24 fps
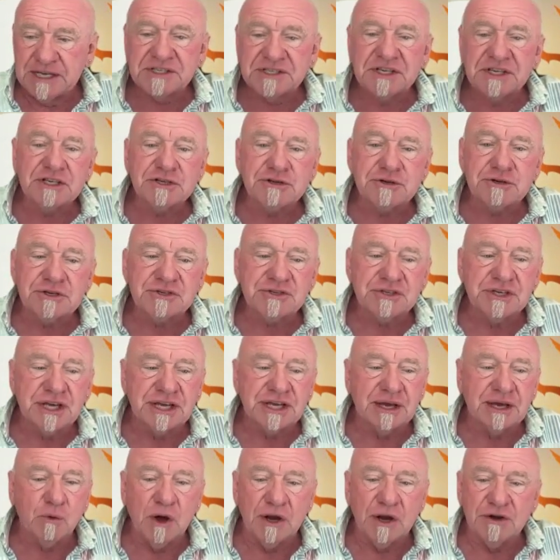is
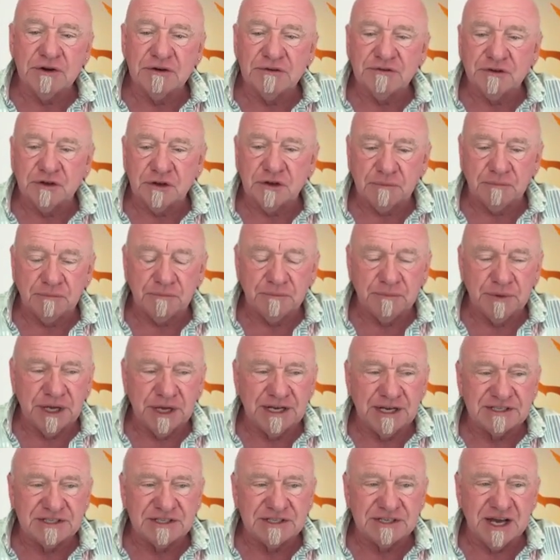interesting and wonderful,
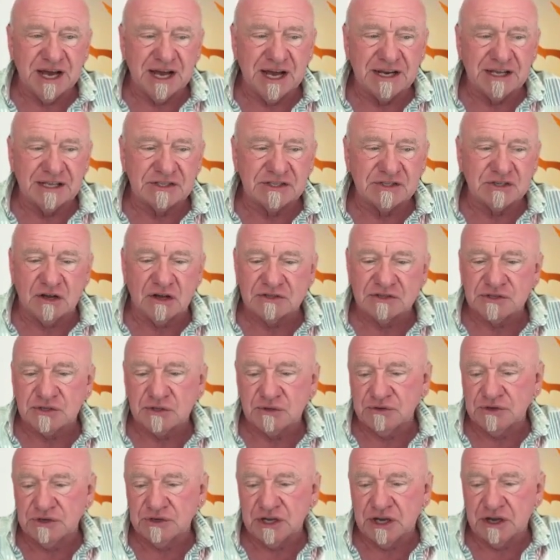but it's
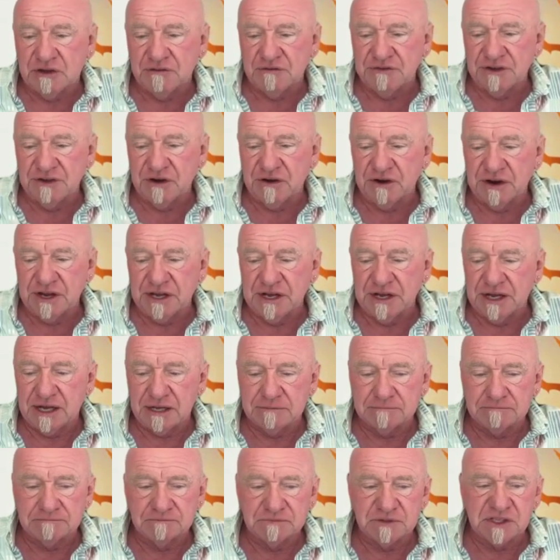also
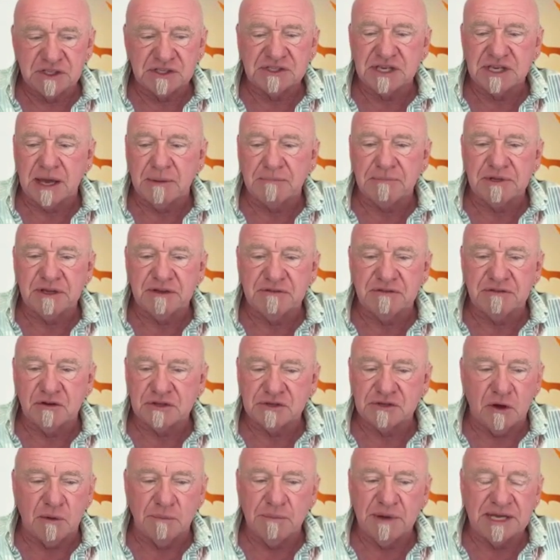very deceptive.
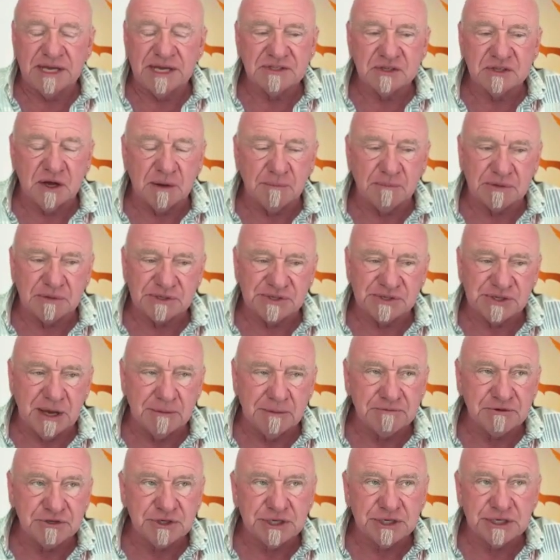It's all based on
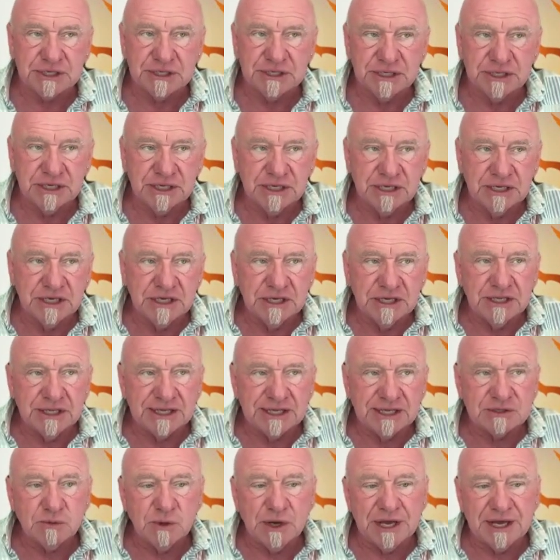perception. And
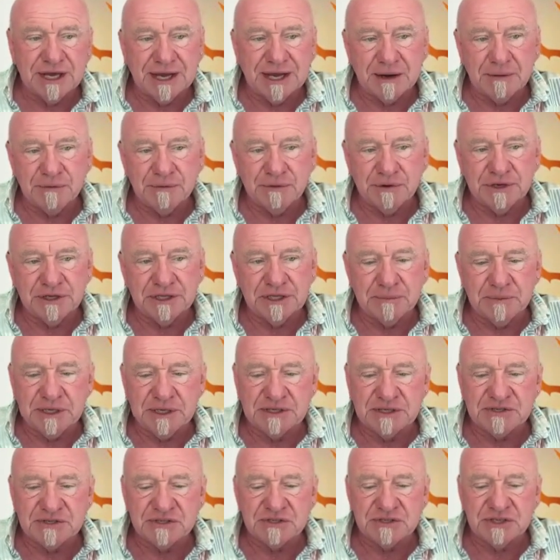that's why you got
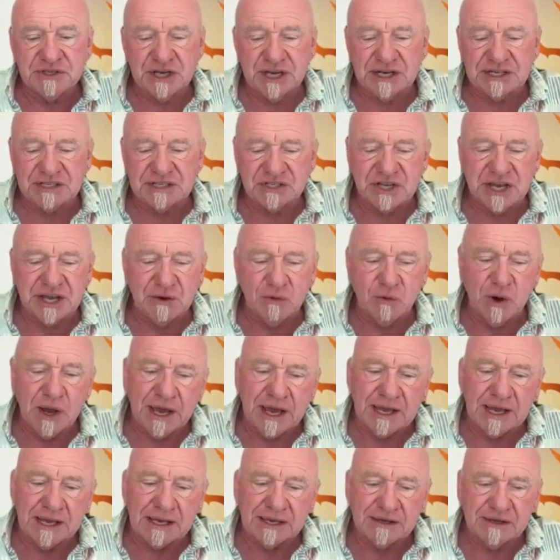to stay
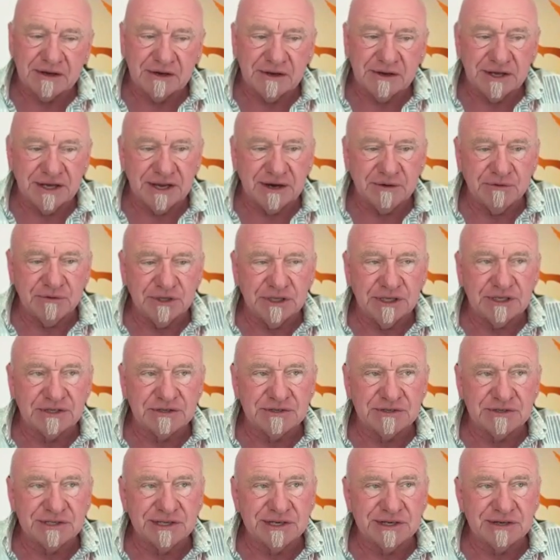awake. You got to
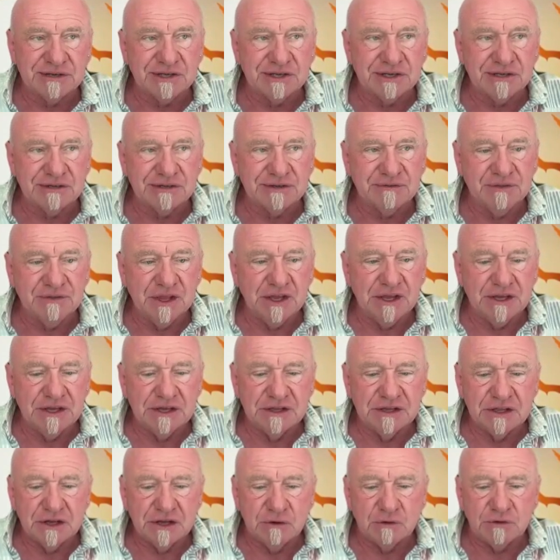really,
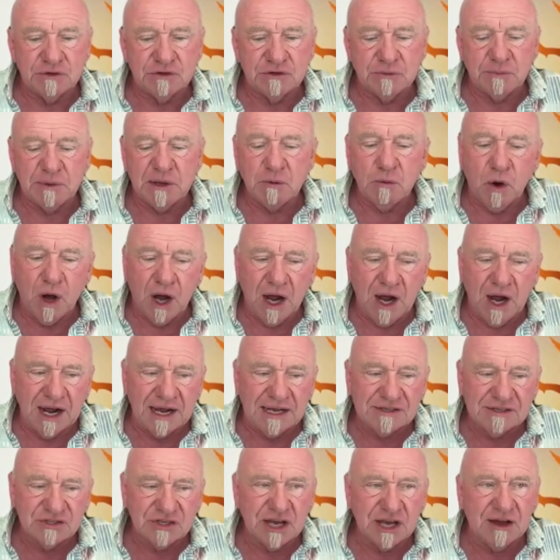to be
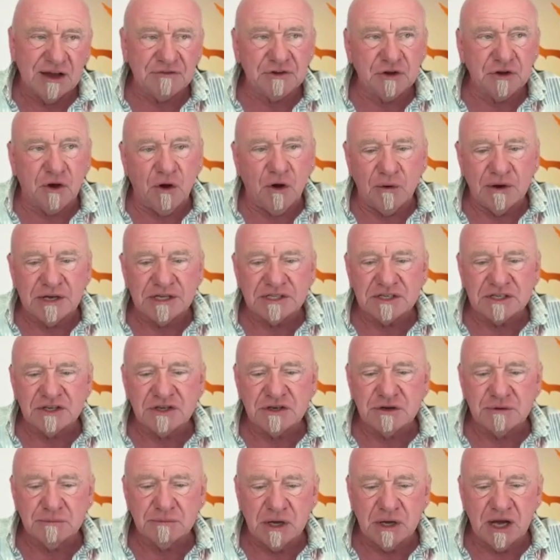wise, you have to always
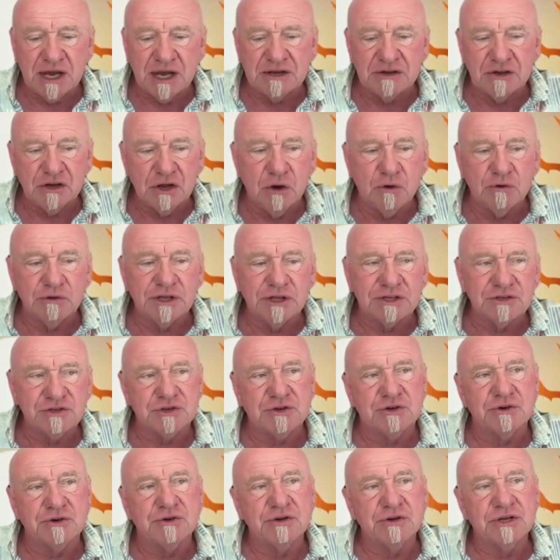in your mind know
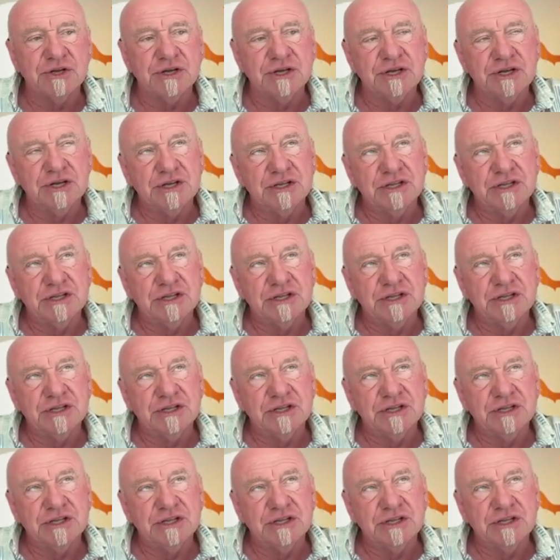that you're